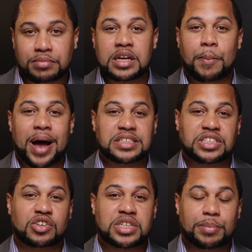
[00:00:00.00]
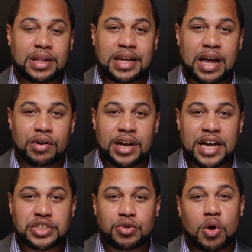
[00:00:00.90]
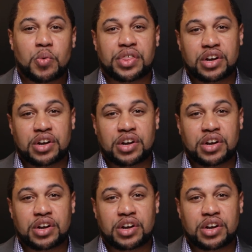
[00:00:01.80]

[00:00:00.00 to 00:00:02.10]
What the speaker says: Deposits are typically held in escrow with